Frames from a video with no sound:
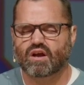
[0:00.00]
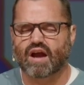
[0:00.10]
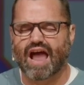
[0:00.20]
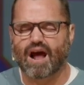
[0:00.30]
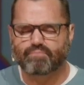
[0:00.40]

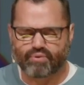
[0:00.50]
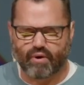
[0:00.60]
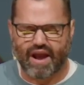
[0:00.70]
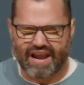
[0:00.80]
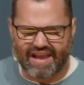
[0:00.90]
God, I
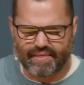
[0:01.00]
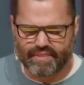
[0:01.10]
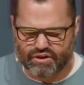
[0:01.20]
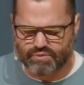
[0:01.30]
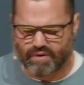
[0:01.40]
pray in
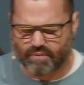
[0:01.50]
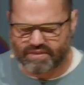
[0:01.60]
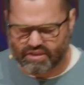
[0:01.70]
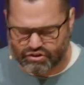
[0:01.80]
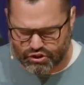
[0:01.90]
this
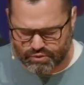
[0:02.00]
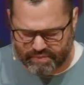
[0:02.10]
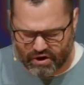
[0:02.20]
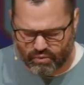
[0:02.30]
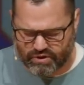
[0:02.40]
moment that your
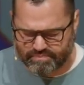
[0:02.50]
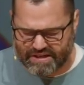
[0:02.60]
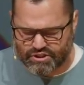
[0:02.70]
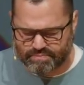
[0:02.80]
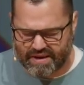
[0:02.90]
Spirit would be
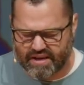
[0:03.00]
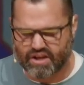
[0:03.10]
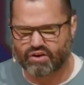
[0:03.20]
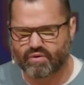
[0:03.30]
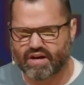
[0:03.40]

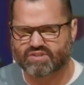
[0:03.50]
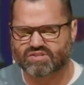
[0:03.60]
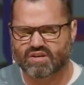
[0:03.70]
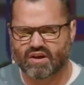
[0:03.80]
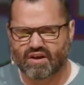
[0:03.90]
speaking to
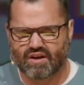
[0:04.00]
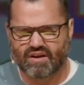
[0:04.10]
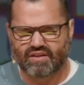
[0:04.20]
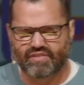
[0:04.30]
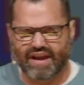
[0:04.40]
us.
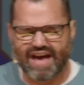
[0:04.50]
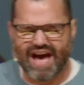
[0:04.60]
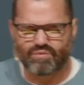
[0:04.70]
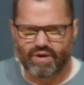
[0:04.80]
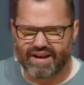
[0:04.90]
That
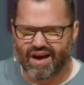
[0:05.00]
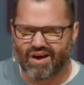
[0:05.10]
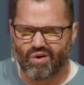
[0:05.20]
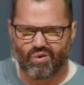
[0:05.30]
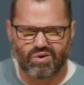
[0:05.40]
God, we
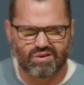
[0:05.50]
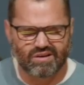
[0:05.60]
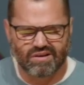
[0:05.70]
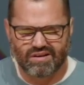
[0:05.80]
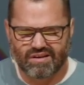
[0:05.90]
know
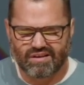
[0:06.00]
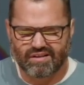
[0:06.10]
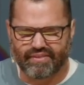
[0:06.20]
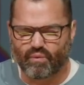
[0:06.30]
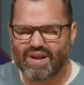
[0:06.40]

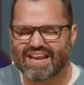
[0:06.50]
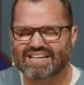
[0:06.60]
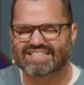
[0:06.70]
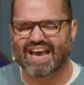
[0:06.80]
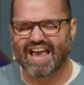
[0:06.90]
that we need
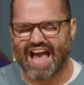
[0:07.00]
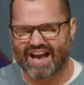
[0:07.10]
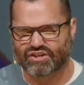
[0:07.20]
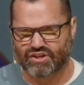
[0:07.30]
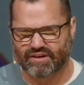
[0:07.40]
to take
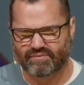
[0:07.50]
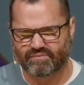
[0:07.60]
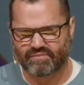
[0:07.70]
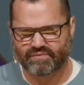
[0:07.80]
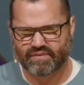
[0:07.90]
action.
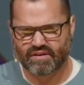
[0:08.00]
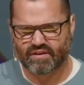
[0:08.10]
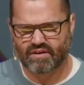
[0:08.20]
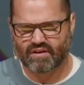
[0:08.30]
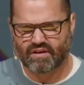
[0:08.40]

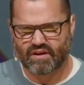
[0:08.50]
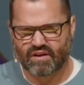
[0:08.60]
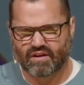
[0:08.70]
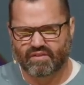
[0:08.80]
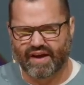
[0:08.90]

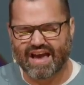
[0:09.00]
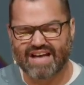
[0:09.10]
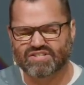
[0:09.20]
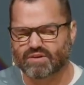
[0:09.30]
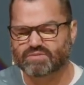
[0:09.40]
That God,
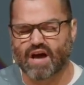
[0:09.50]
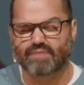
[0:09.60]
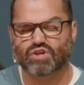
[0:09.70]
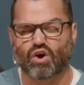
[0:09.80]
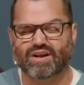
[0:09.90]

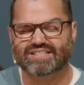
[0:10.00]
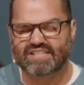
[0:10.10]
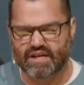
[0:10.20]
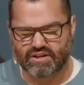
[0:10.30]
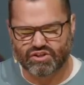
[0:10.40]
sometimes our
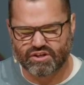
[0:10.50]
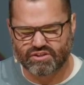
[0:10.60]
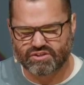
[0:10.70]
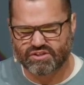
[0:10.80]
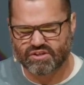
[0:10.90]

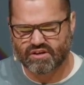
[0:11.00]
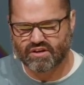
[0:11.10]
intentions